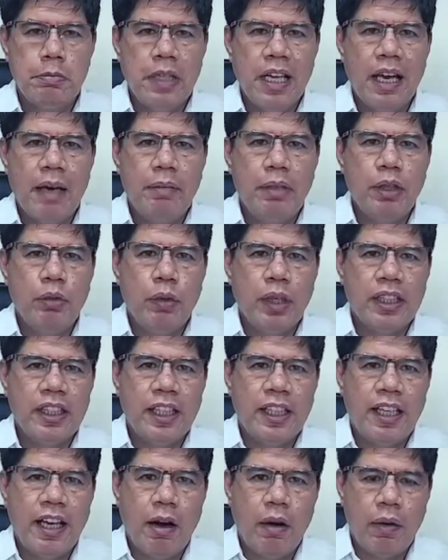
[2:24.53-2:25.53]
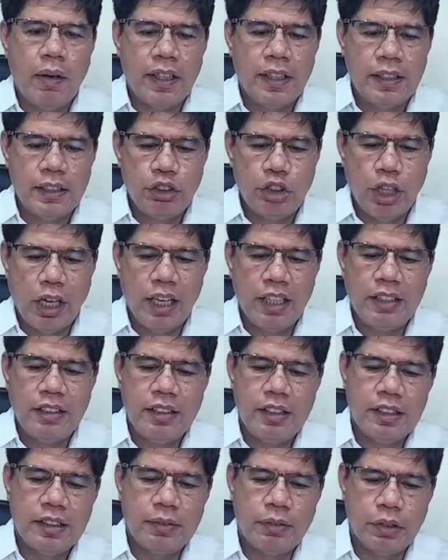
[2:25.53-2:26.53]
Beloved, what are our
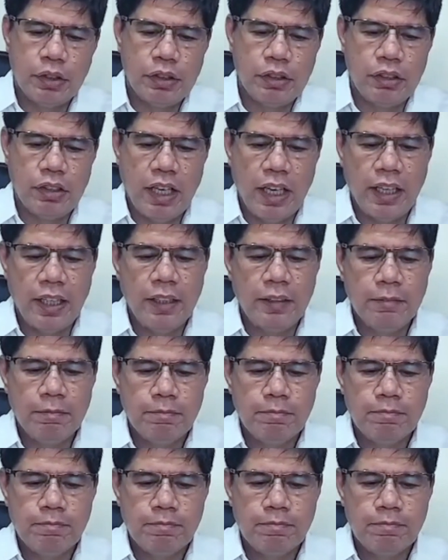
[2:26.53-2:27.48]
challenges for today?